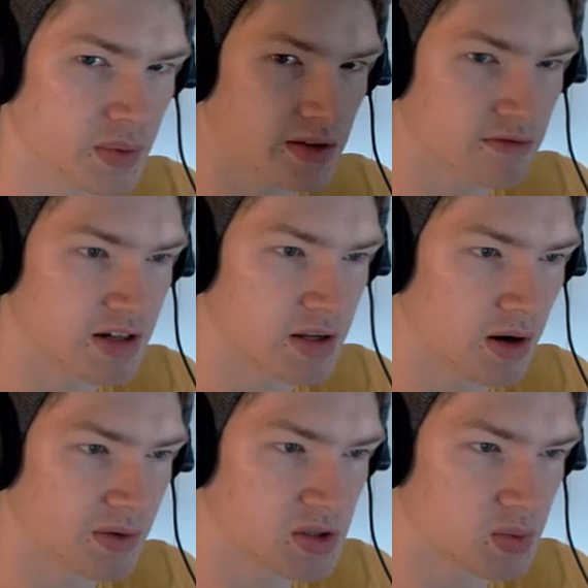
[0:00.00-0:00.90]
did really
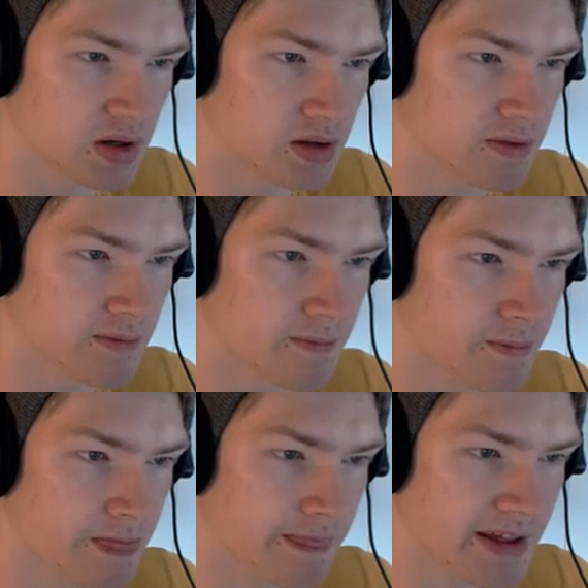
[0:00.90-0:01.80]
well on this one.
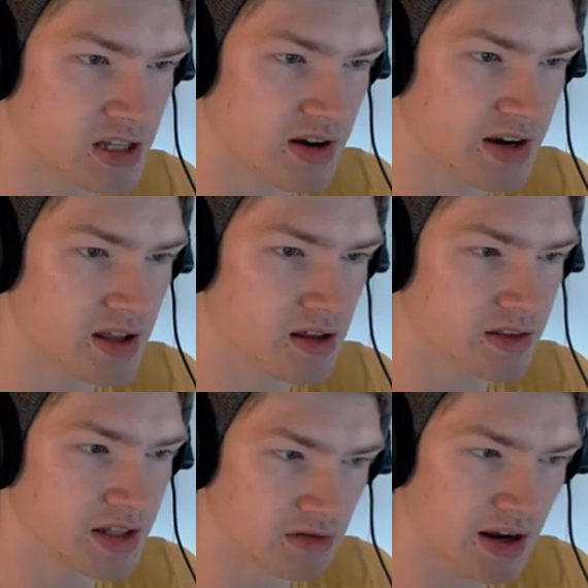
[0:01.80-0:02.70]
It's ready.
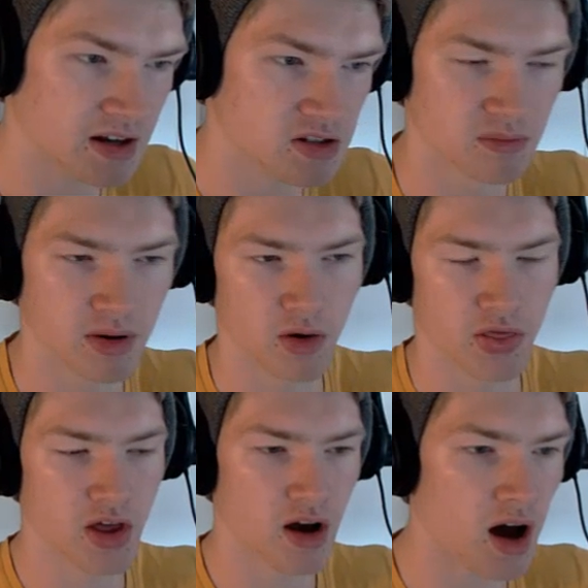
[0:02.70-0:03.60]
New records on
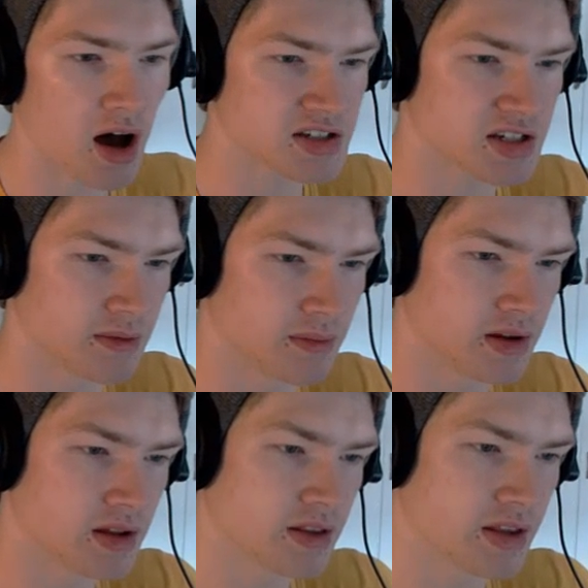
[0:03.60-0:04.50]
both. Awesome.
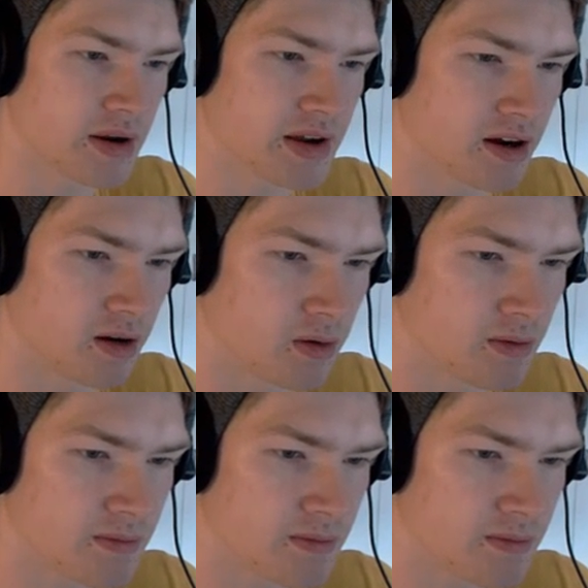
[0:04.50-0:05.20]
There you go.